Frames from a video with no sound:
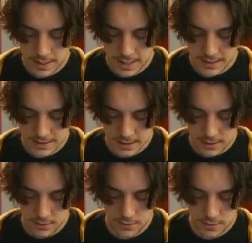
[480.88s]

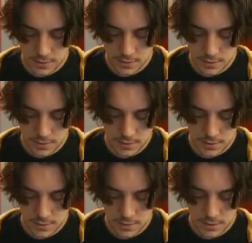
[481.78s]
Exeggcute.
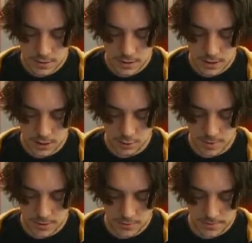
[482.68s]

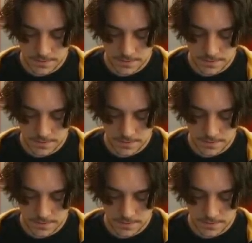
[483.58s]
Cubone.